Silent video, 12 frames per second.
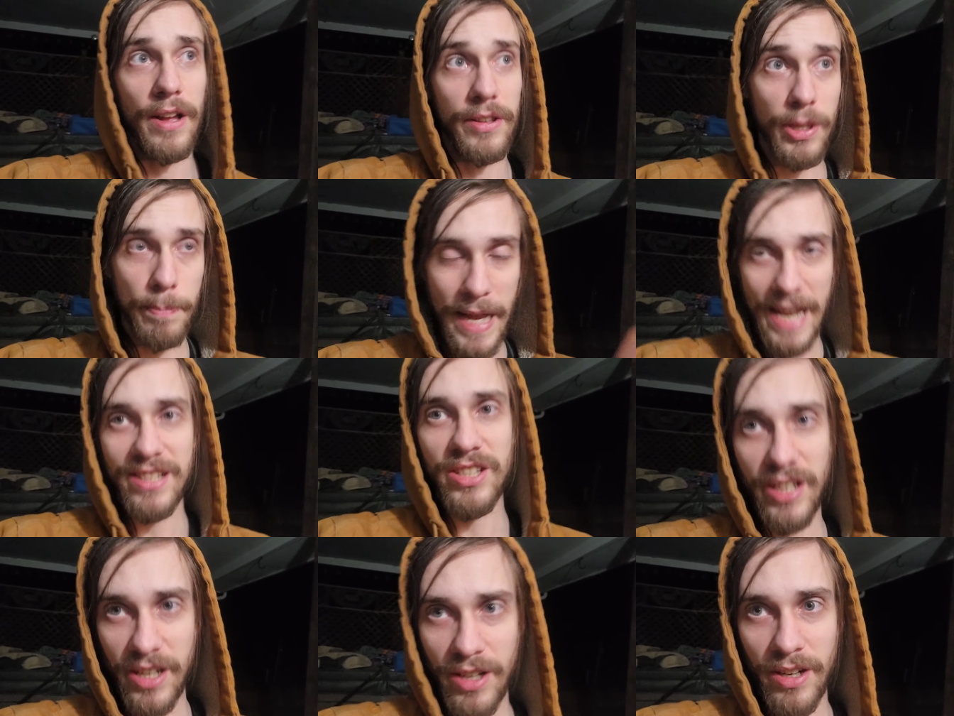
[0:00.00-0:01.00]
the past
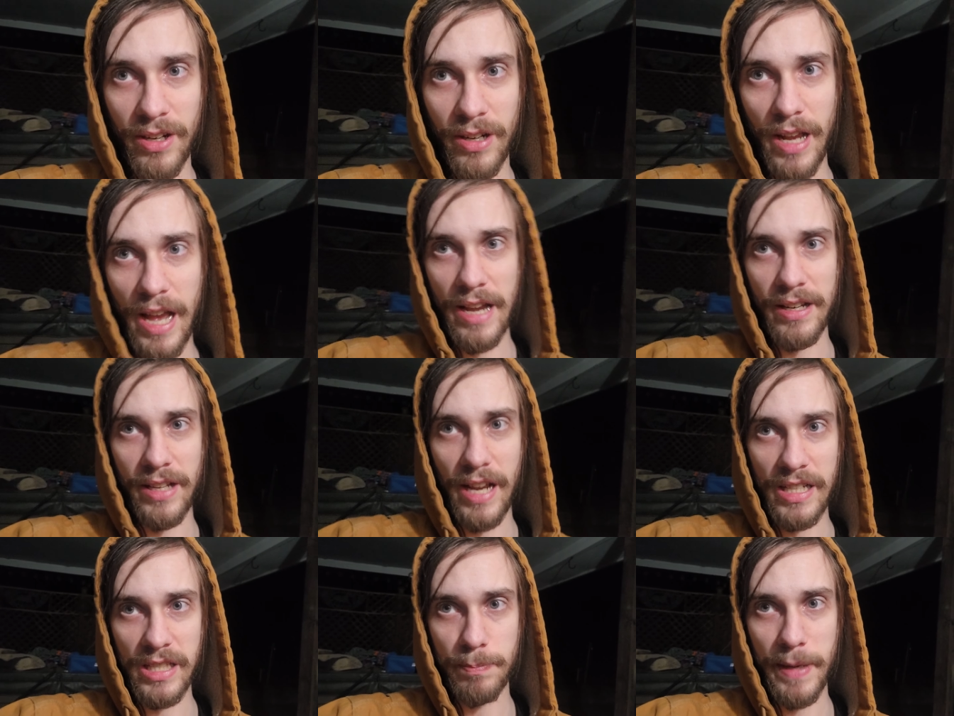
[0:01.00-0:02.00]
year
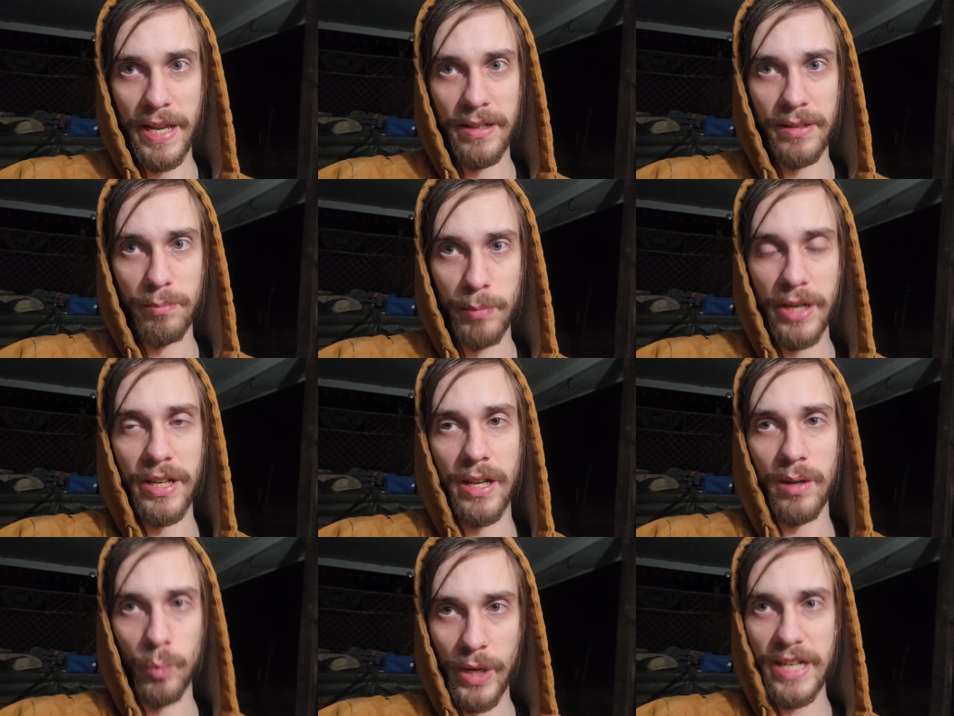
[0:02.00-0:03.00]
I spent money
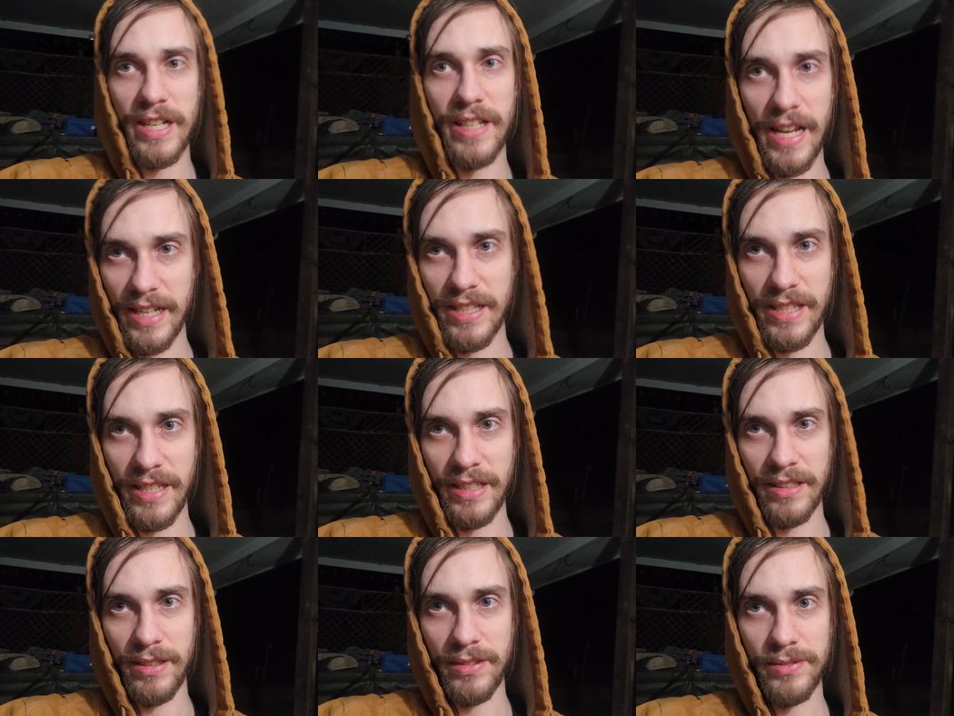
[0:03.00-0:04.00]
on weed and
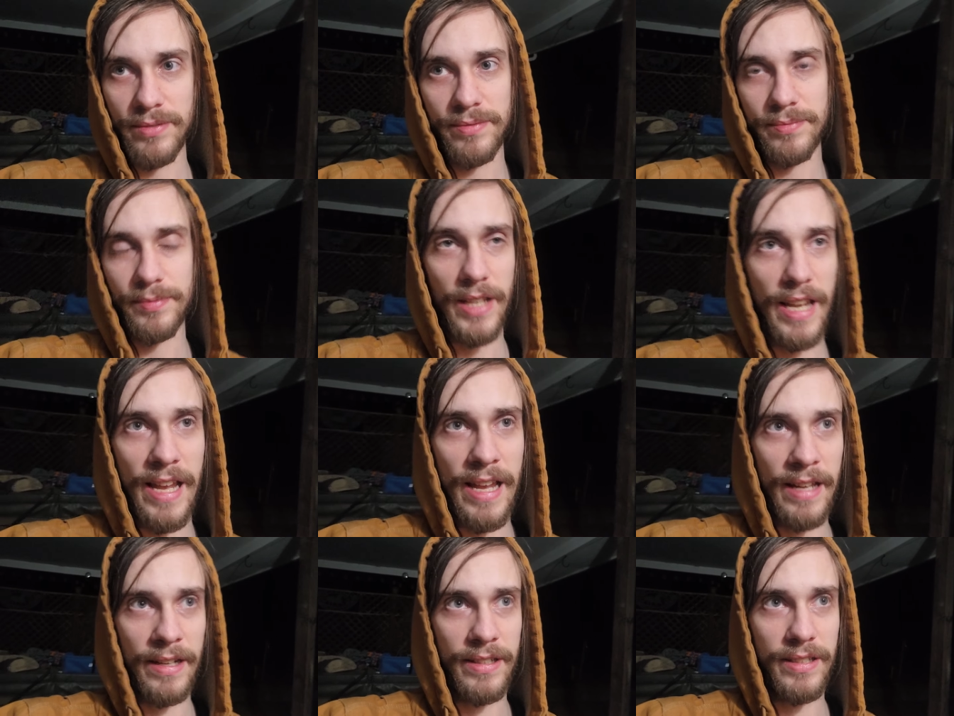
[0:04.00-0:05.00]
nicotine.
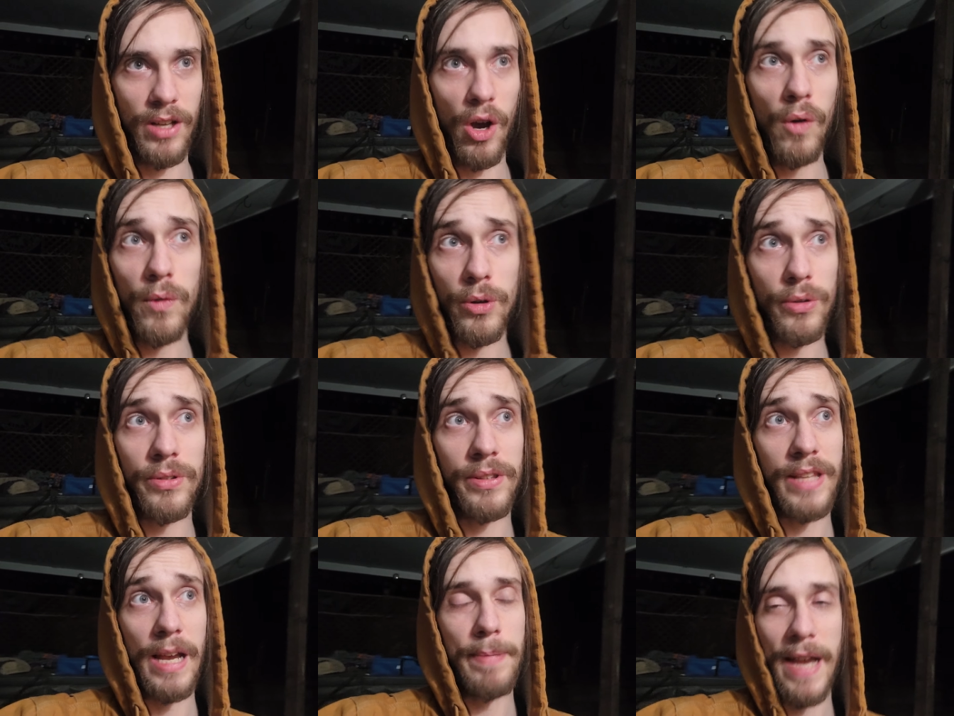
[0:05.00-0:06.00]
And over
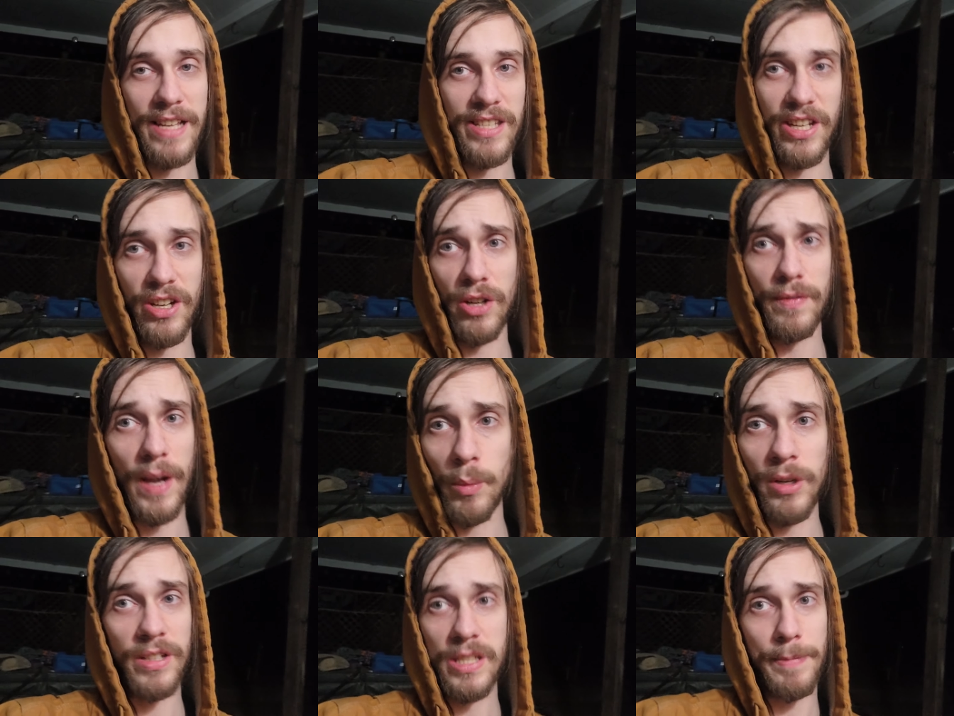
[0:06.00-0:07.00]
that past year, if I
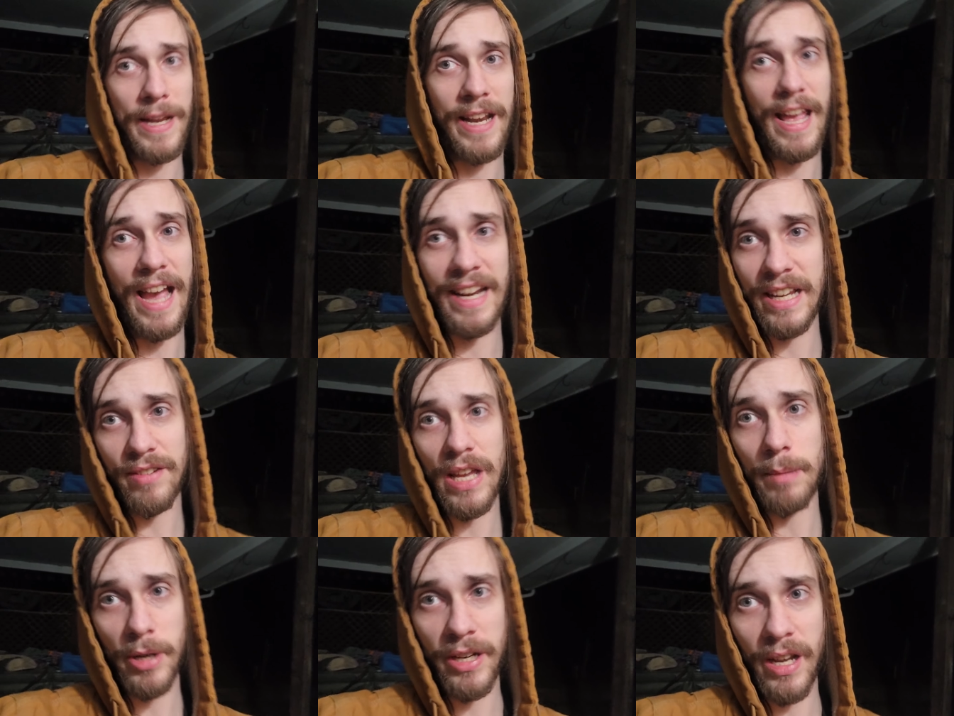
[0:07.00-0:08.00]
wouldn't have spent any of
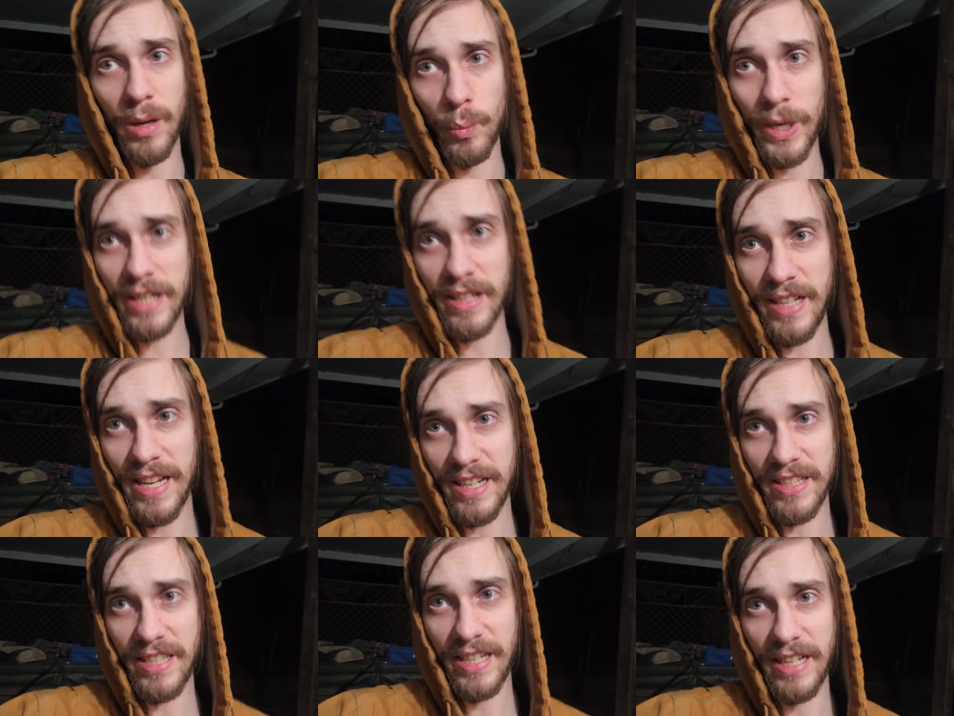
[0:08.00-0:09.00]
that money on weed and
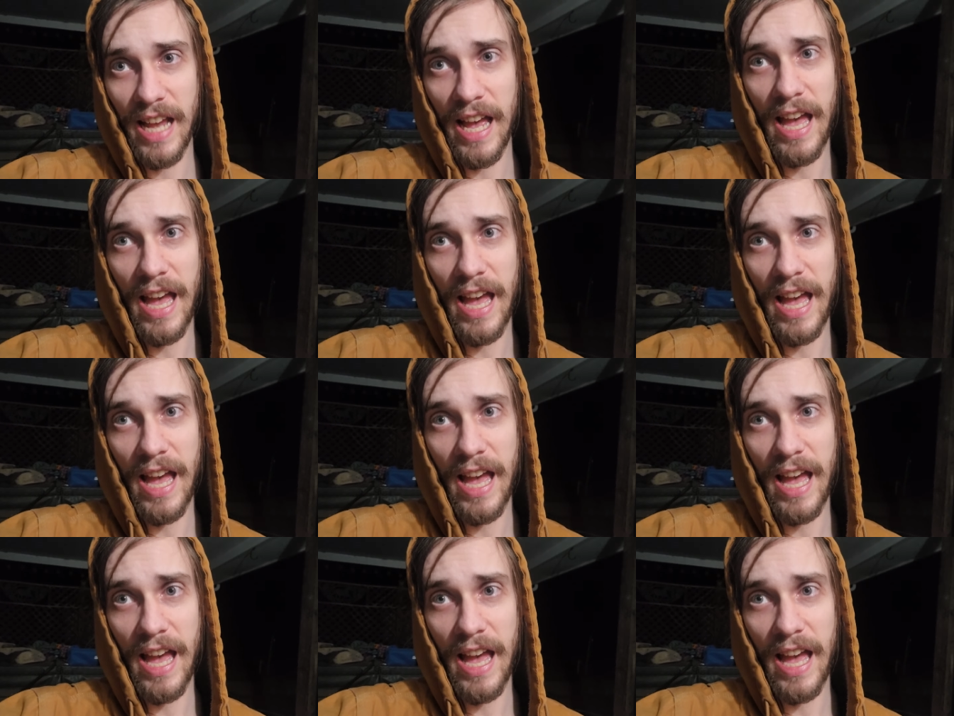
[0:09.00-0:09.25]
nicotine,